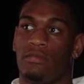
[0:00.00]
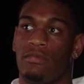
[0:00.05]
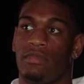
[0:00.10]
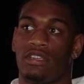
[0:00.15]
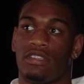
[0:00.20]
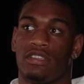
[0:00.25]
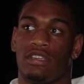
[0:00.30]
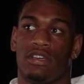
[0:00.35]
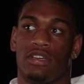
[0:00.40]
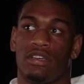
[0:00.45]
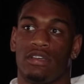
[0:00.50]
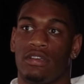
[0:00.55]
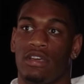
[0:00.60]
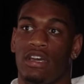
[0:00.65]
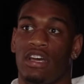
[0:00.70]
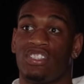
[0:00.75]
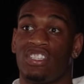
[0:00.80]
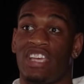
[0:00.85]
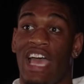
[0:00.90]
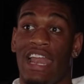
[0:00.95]
it's a
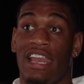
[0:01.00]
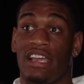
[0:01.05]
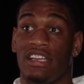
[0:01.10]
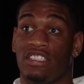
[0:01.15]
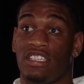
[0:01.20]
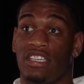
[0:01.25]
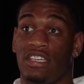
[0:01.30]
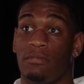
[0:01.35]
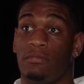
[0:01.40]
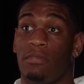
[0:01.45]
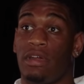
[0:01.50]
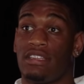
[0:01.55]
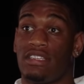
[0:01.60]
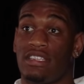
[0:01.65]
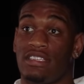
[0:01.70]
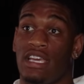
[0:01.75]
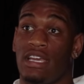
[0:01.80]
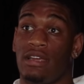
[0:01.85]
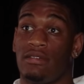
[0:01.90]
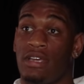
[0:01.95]
challenging but at
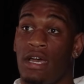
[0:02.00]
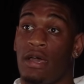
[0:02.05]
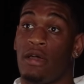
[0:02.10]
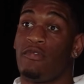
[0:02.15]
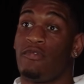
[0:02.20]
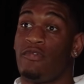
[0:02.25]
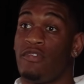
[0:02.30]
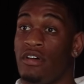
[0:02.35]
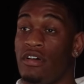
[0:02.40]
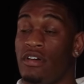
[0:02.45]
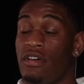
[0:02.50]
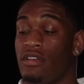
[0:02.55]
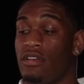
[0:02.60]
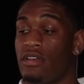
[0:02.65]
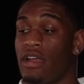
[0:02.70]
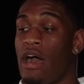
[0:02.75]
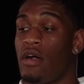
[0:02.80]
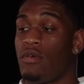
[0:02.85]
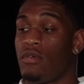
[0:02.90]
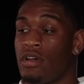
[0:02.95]
the same time
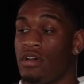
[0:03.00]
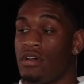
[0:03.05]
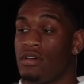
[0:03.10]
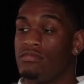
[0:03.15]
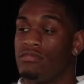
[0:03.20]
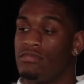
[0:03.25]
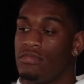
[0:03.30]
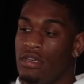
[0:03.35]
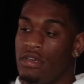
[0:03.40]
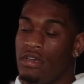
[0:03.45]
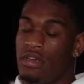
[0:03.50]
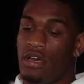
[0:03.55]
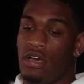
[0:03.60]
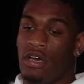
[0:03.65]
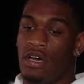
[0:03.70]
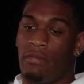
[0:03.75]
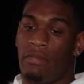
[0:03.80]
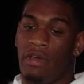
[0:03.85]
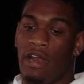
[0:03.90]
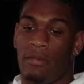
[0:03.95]
fun outcome.
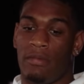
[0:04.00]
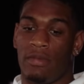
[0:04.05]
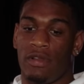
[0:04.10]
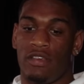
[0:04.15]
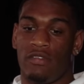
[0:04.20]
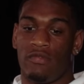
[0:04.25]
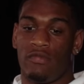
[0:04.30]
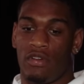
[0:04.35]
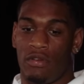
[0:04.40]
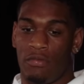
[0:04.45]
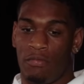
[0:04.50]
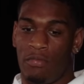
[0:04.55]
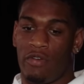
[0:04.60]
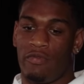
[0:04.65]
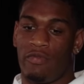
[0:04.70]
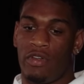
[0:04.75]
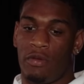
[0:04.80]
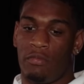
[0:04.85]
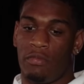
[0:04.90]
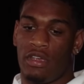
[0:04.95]
And I believe we're
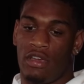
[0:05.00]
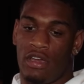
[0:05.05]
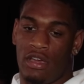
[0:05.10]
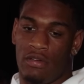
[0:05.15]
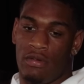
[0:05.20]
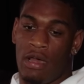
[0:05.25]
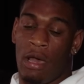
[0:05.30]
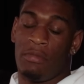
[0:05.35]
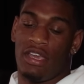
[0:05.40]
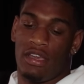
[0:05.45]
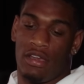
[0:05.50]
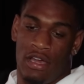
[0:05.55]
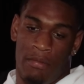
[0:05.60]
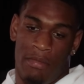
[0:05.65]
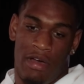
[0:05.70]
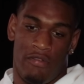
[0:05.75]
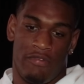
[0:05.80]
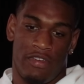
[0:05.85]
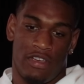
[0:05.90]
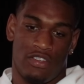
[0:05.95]
both going to
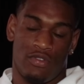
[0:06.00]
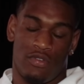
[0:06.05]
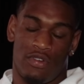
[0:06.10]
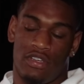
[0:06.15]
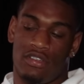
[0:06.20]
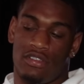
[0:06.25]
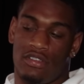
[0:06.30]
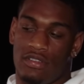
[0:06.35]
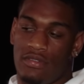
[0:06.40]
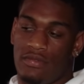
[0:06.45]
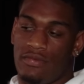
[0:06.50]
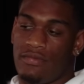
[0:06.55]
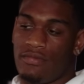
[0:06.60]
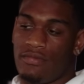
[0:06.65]
come out victorious